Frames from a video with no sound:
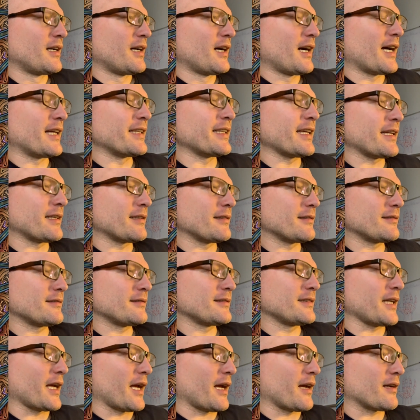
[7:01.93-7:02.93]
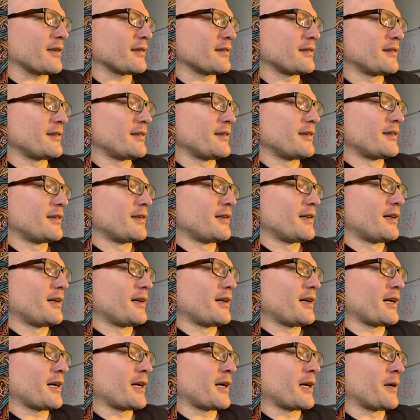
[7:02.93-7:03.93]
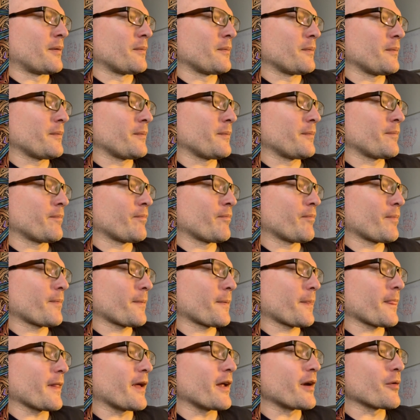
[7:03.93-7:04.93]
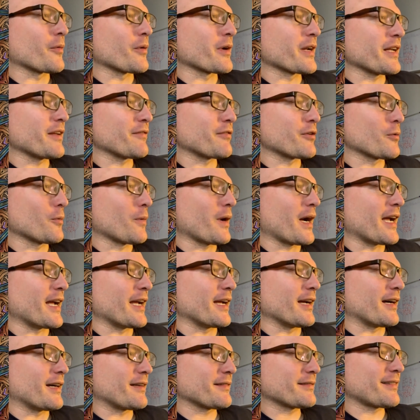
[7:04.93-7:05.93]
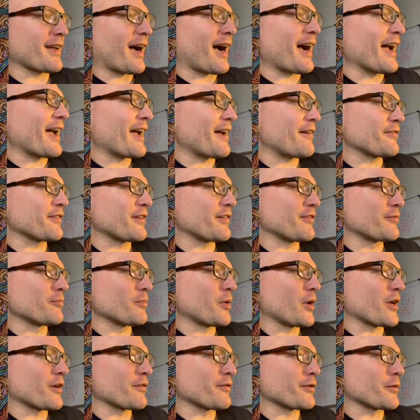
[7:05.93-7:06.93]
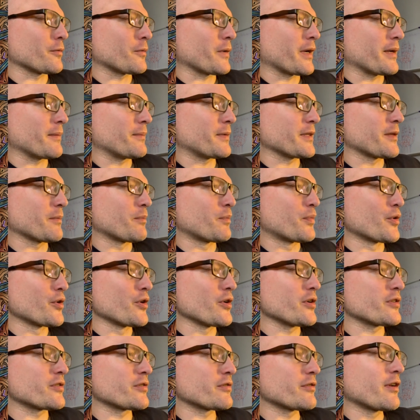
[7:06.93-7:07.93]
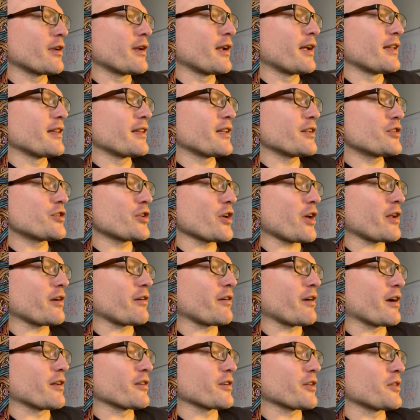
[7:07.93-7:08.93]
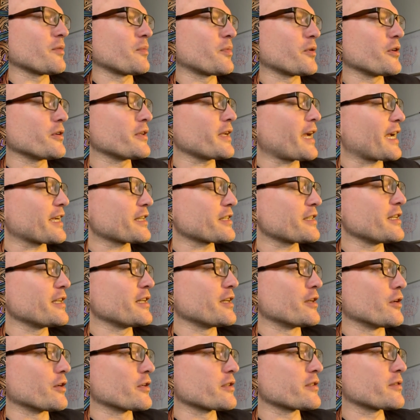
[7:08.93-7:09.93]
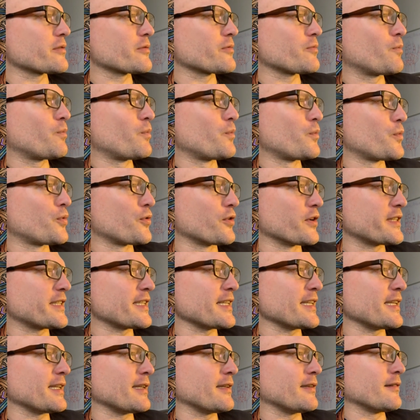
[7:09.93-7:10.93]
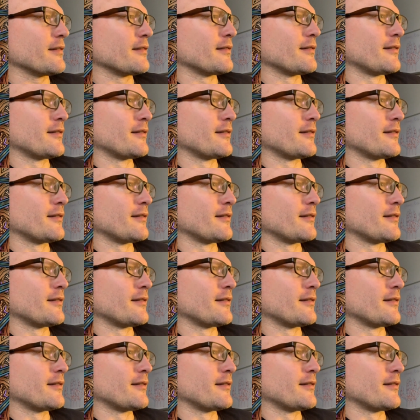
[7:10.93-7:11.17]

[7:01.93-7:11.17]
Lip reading: And then, yeah, I don't want to give it away. I have given part of it away, but the turnaround on the brute actually looks pretty